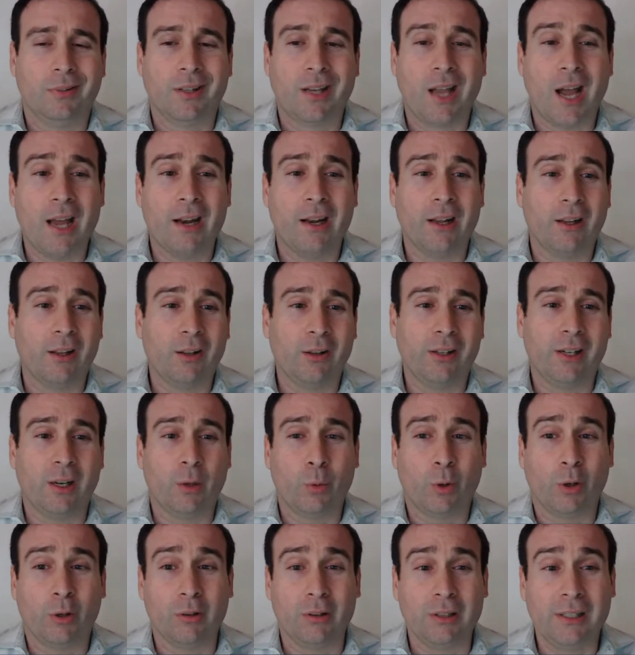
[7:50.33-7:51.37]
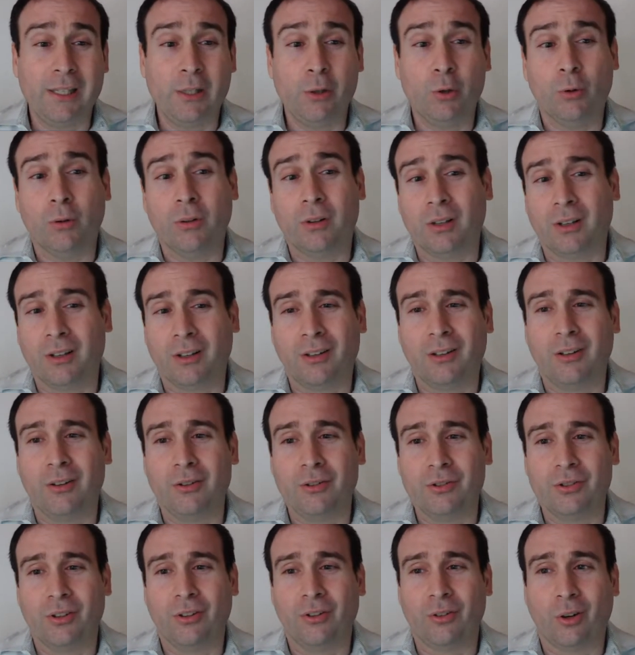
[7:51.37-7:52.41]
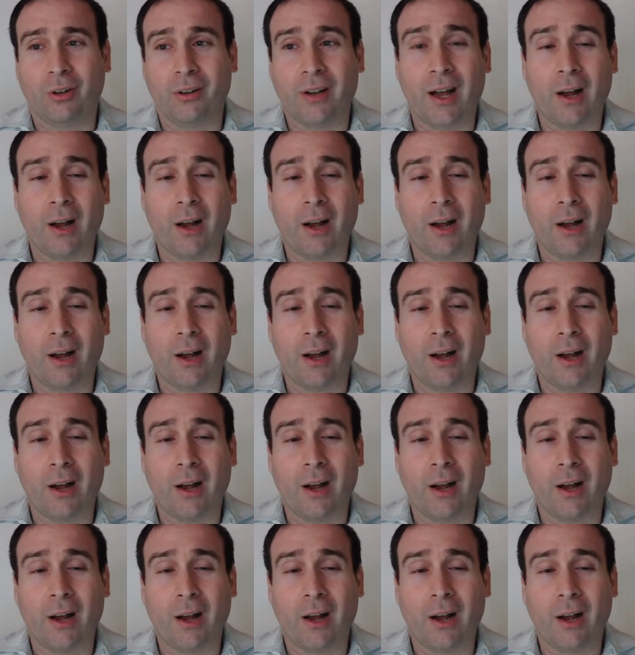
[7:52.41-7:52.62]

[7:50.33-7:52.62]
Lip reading: kind of clear where legal conclusions are